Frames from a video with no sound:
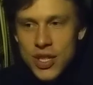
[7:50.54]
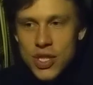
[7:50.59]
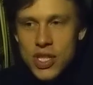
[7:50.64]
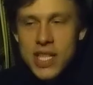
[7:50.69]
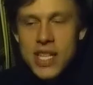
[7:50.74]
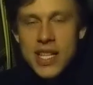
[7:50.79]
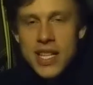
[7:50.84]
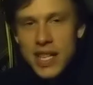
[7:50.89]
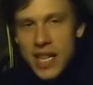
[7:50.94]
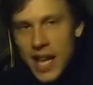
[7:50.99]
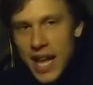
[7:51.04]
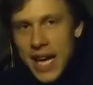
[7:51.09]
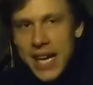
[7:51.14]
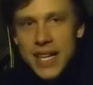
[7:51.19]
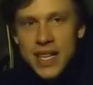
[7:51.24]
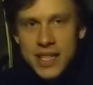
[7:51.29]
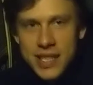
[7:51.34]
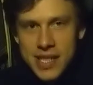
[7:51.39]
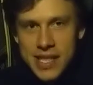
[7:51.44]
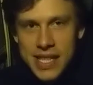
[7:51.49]
didn't like
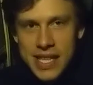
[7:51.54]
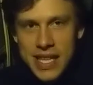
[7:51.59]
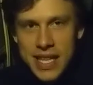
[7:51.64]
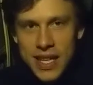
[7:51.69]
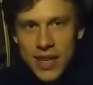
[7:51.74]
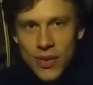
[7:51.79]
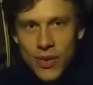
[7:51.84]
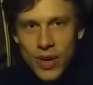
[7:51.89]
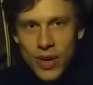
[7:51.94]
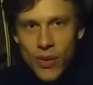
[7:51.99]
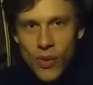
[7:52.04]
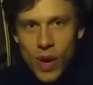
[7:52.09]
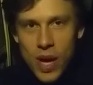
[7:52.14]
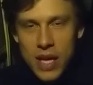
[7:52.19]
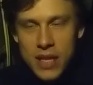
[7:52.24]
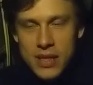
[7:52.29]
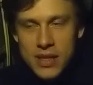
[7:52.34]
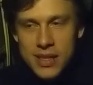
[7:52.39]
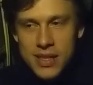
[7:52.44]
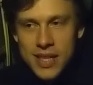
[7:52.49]
seeing what it
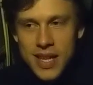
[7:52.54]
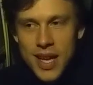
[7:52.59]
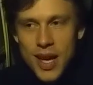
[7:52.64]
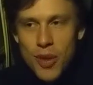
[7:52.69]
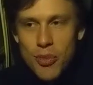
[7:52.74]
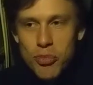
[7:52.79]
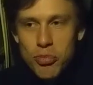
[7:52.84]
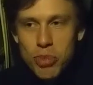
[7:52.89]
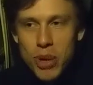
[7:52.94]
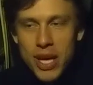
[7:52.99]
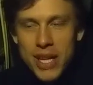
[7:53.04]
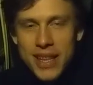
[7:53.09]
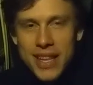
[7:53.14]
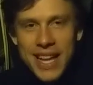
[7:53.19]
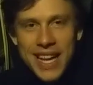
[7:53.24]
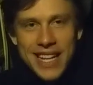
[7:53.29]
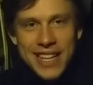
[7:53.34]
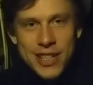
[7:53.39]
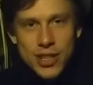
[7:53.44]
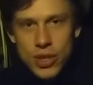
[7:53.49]
was, but
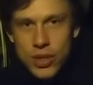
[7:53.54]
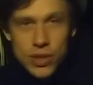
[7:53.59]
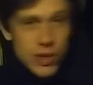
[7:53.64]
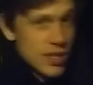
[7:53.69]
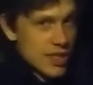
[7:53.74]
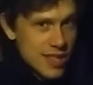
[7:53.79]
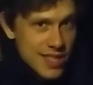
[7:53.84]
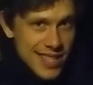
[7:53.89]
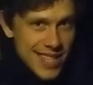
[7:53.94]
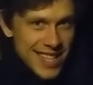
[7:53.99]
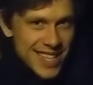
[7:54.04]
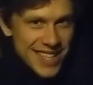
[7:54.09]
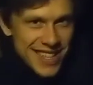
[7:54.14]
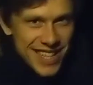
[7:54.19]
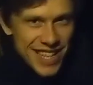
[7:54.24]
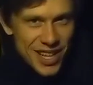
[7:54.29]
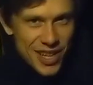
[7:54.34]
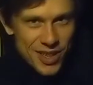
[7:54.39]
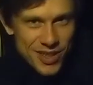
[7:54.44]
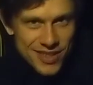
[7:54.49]
like you're just sitting
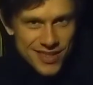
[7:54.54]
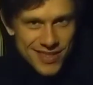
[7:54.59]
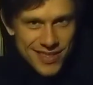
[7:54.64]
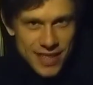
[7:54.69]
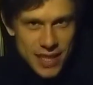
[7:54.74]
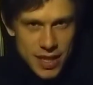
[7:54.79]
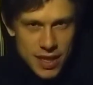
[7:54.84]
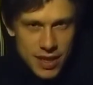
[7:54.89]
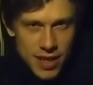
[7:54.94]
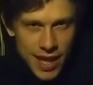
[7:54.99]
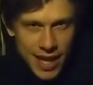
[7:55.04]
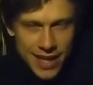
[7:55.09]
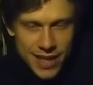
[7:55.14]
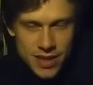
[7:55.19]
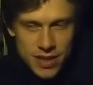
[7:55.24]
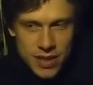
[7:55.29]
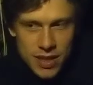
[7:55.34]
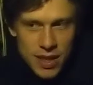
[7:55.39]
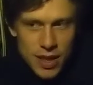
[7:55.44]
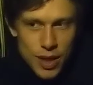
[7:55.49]
there, like
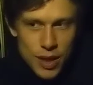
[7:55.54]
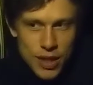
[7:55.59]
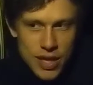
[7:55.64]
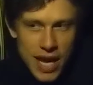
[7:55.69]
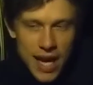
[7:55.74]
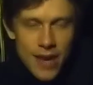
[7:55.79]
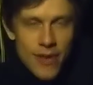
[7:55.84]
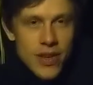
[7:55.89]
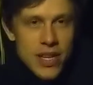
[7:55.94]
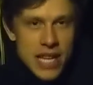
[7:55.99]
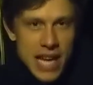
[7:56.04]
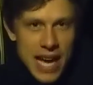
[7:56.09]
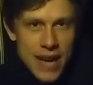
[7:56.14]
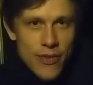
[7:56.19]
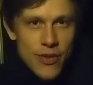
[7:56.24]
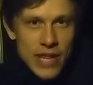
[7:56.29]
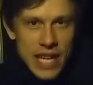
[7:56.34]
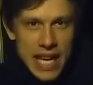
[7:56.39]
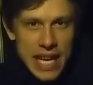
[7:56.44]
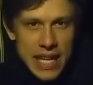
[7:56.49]
not even
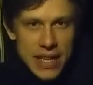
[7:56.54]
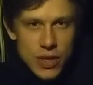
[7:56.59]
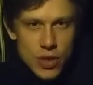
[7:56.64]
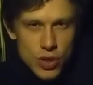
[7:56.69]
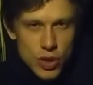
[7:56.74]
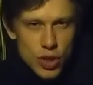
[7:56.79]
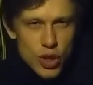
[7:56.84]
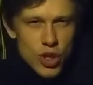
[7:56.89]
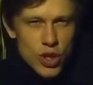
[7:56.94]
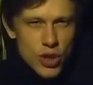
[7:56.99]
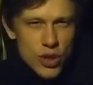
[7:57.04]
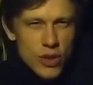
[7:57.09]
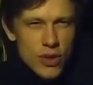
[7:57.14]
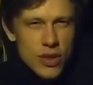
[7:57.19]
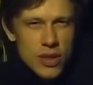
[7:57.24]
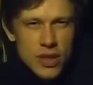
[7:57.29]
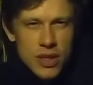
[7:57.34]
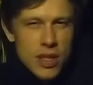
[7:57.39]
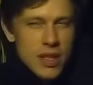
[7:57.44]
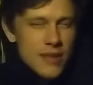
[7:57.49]
knife in hand. You're
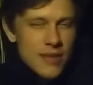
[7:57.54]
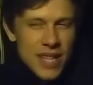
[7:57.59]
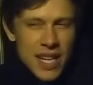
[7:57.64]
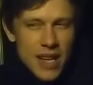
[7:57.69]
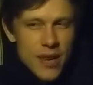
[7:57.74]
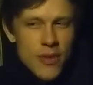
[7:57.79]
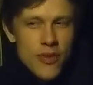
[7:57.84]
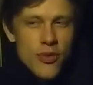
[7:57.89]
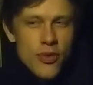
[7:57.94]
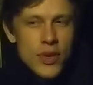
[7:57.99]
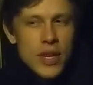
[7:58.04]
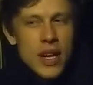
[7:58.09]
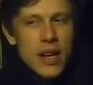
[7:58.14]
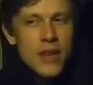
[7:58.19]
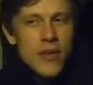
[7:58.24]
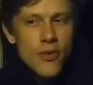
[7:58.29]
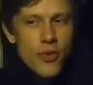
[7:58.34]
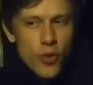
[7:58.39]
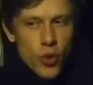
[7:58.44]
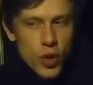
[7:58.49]
not
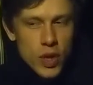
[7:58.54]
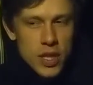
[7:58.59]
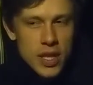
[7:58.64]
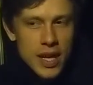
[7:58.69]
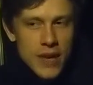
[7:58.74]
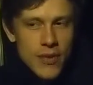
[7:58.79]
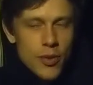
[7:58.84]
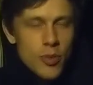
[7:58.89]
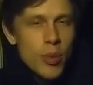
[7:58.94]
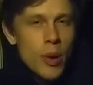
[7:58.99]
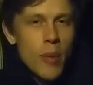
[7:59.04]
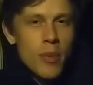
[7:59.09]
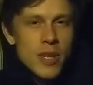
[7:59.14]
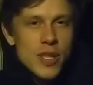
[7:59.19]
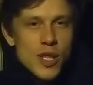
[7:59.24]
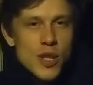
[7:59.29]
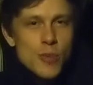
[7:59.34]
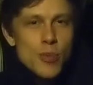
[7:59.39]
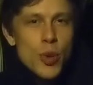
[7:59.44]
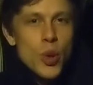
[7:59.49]
even fork and knife. You're probably
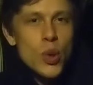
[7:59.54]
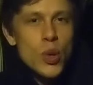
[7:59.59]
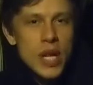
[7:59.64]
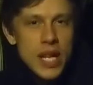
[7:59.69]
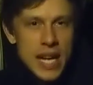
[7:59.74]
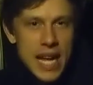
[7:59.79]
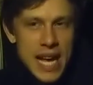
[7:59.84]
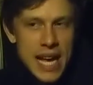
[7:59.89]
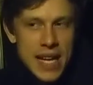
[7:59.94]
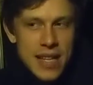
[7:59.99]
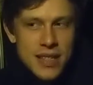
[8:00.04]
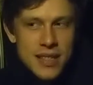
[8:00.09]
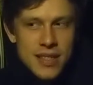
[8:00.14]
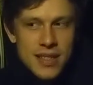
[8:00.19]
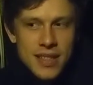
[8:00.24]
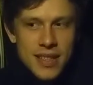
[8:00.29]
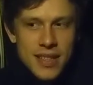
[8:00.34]
spoon in hand,